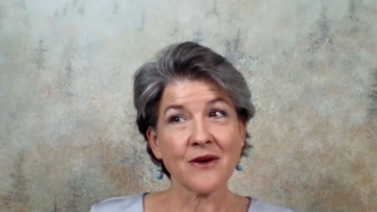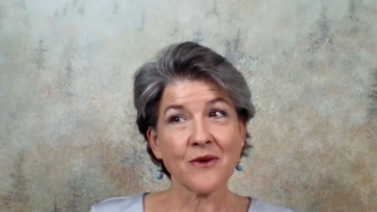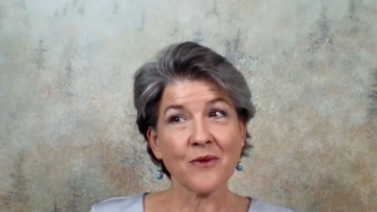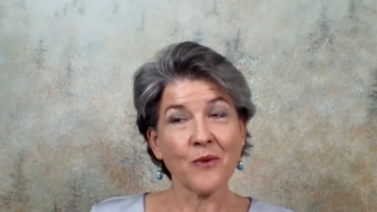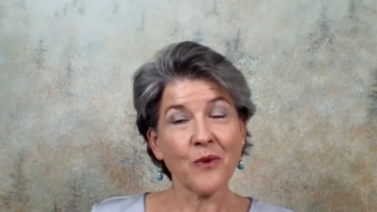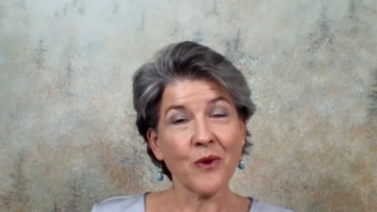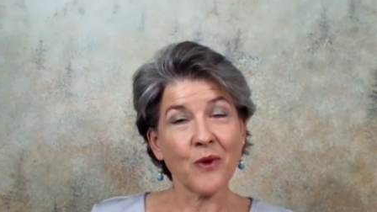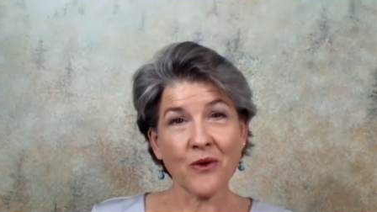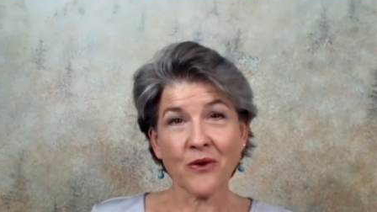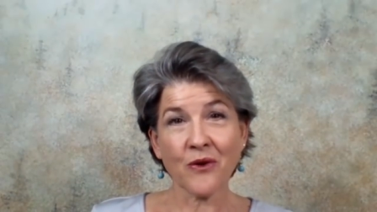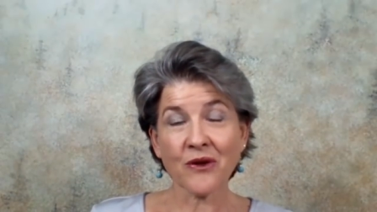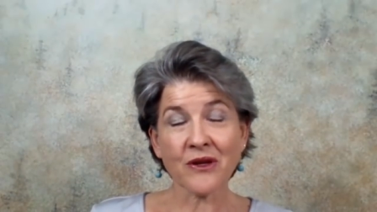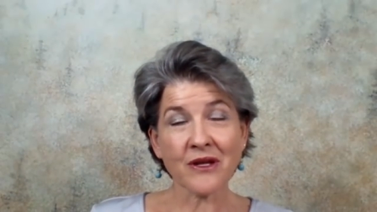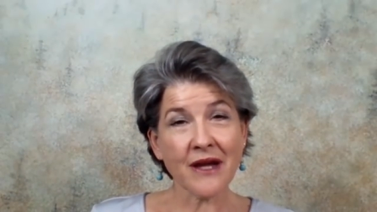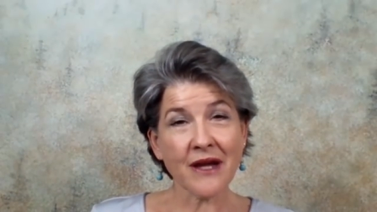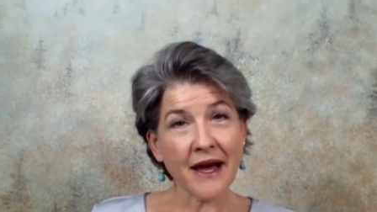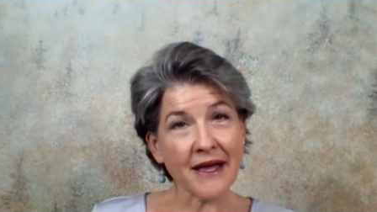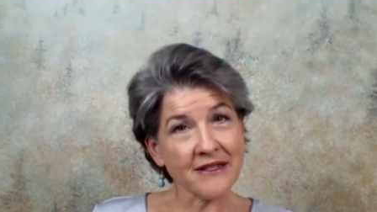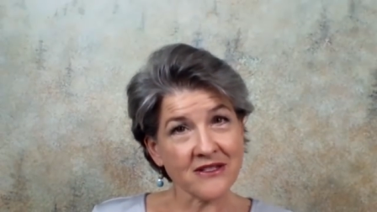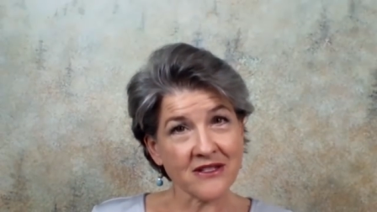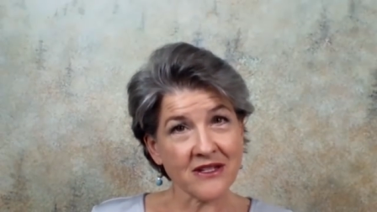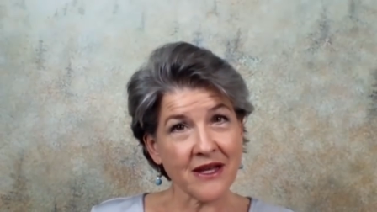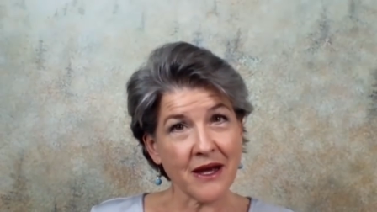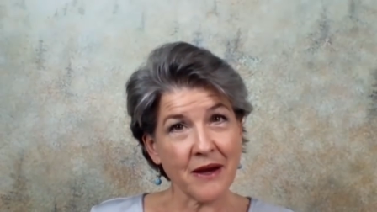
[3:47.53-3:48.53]
well,
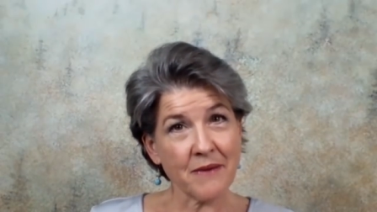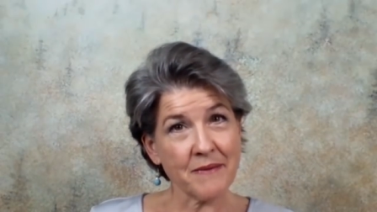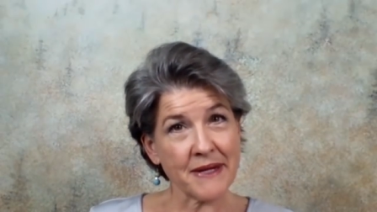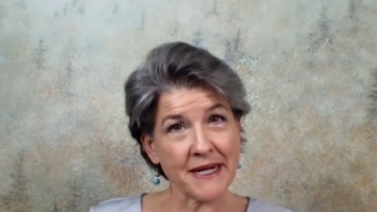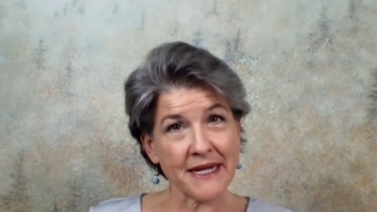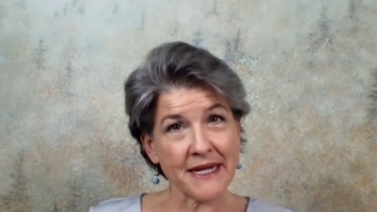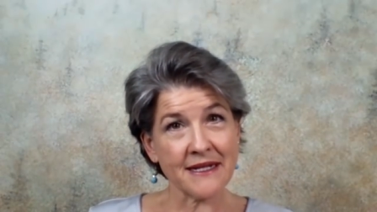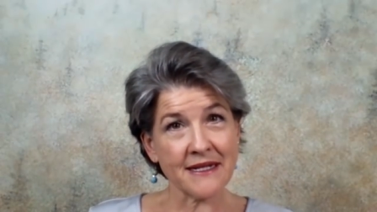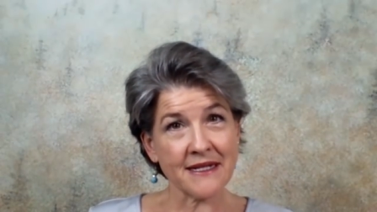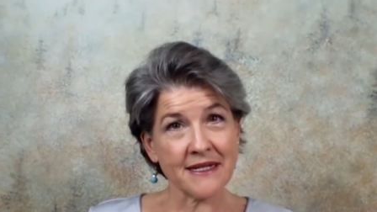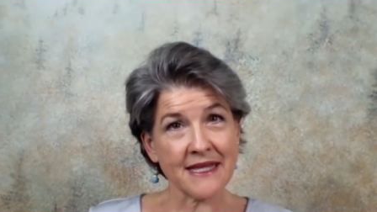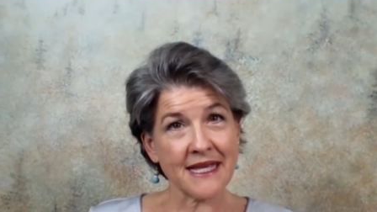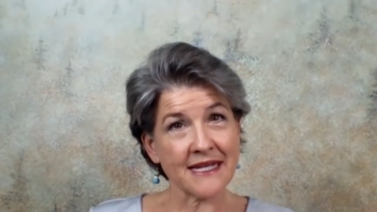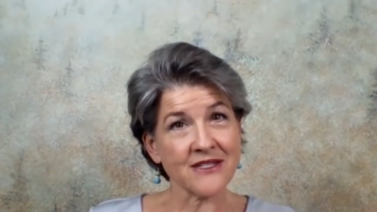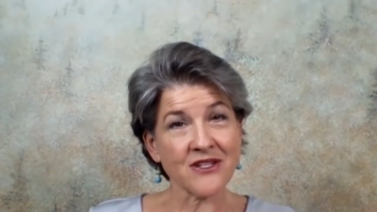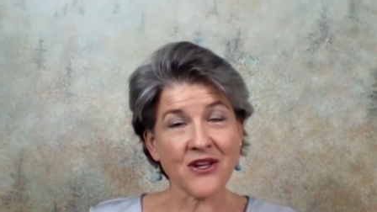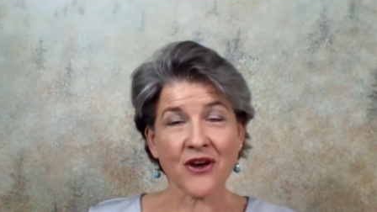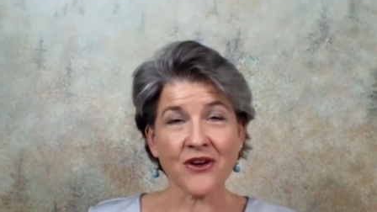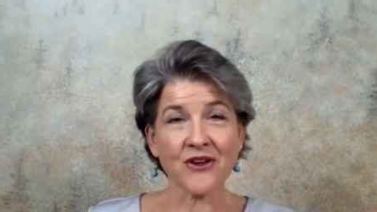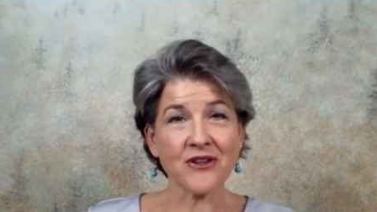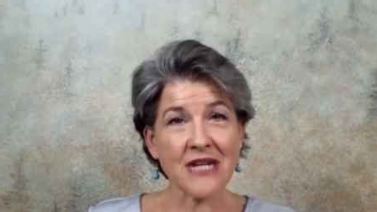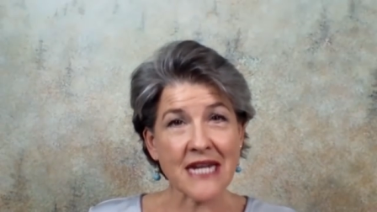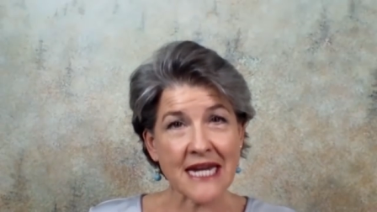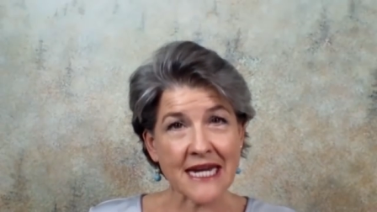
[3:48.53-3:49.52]
I mean, that's
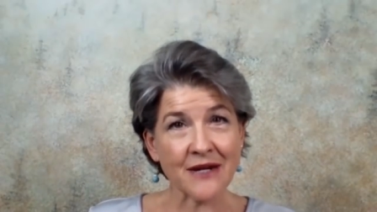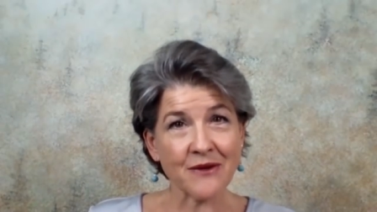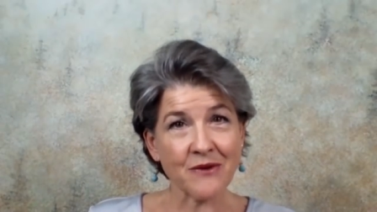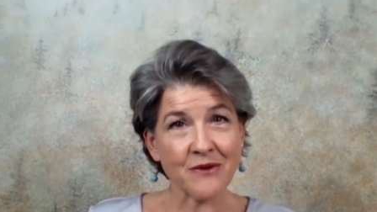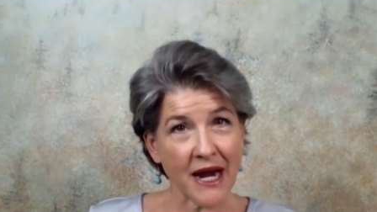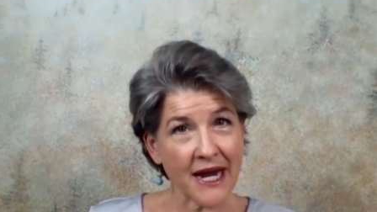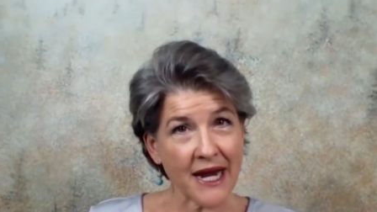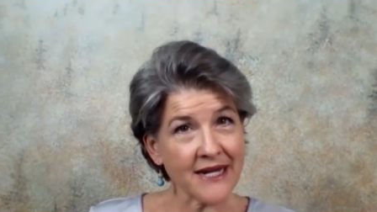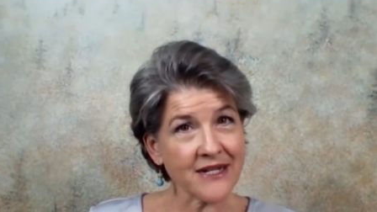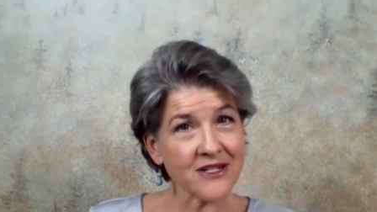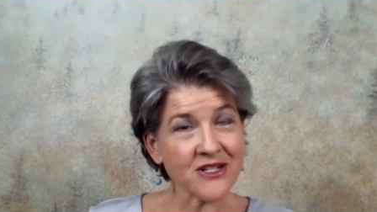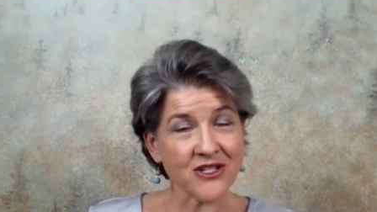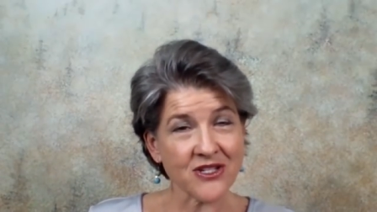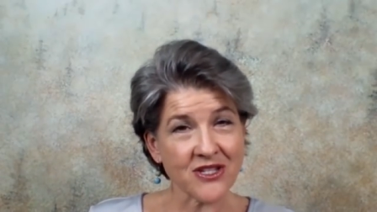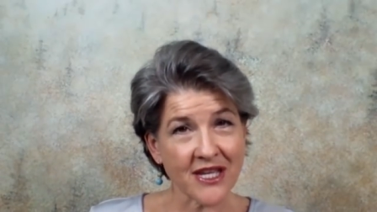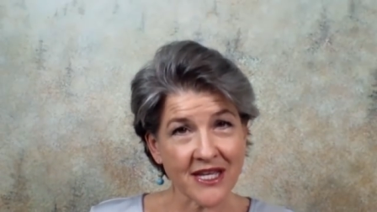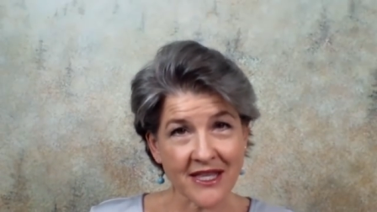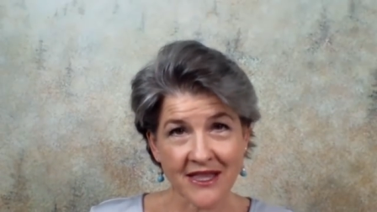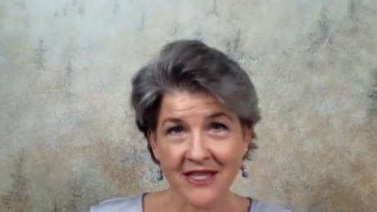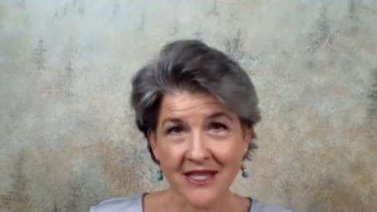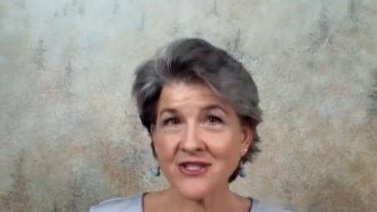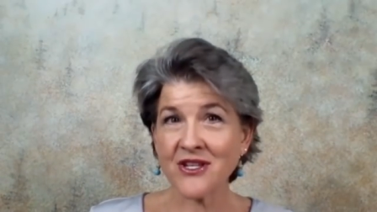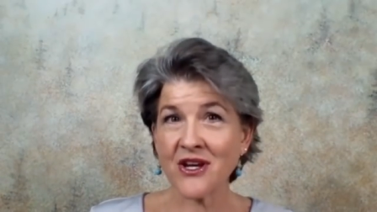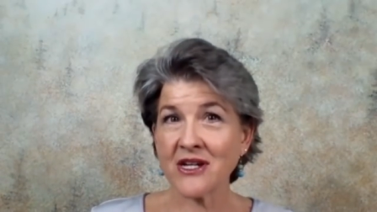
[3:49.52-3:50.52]
all you need, right? Just
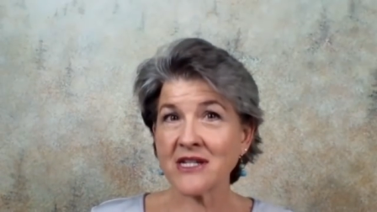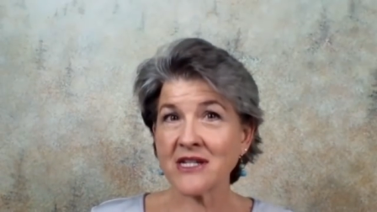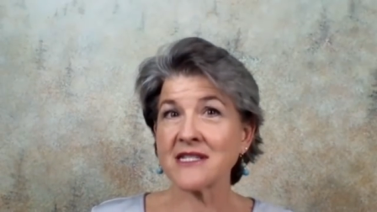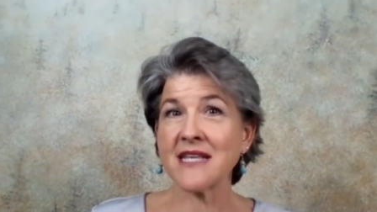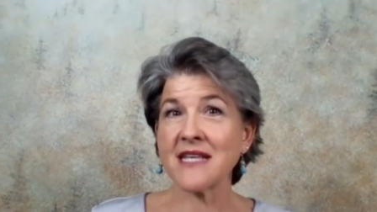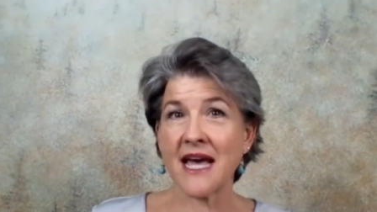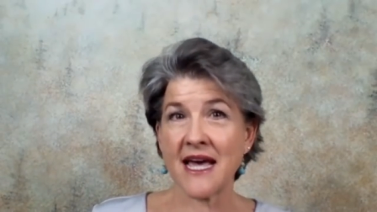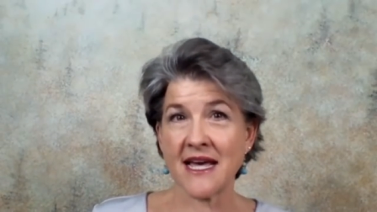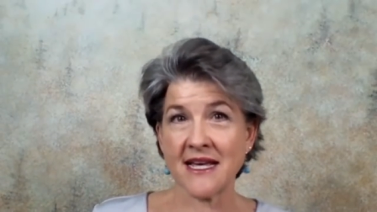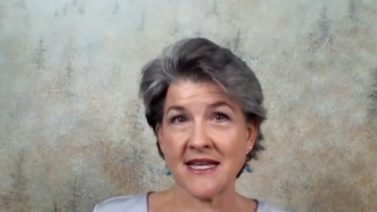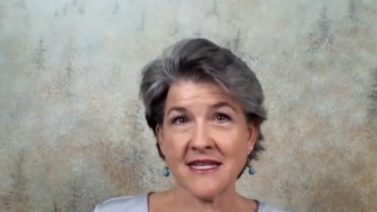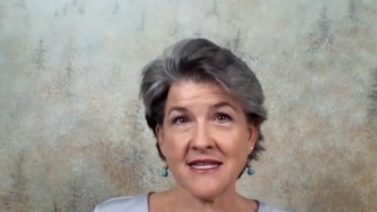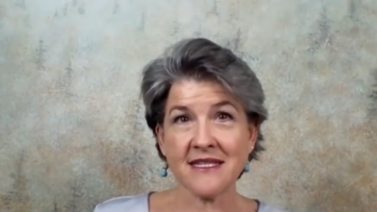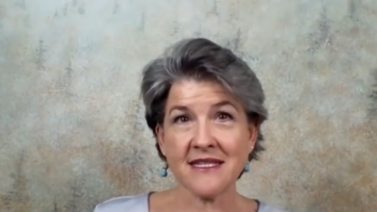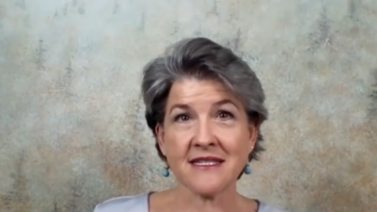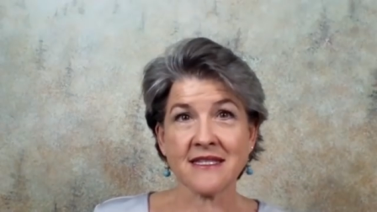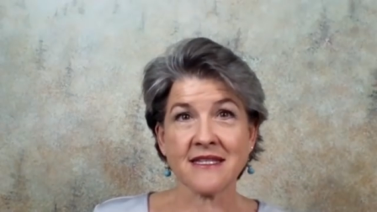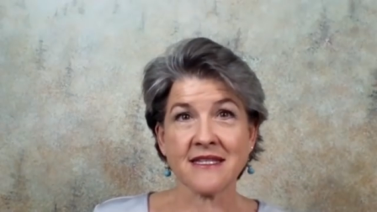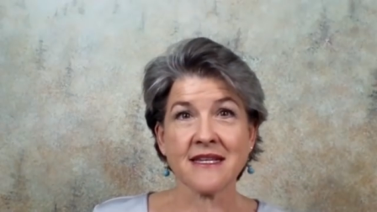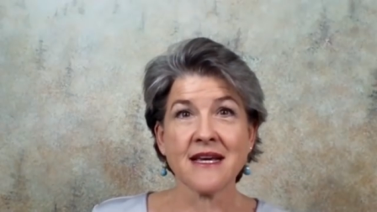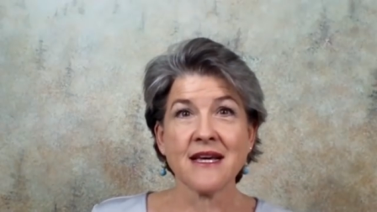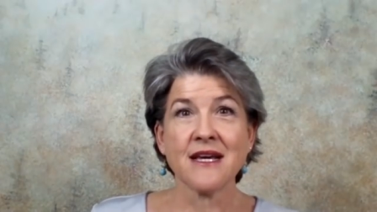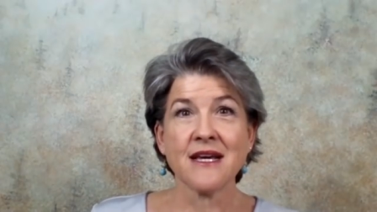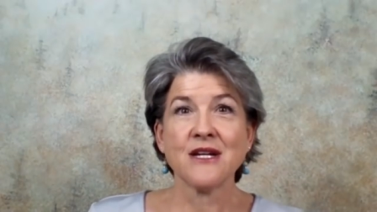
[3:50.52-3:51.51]
like the song says.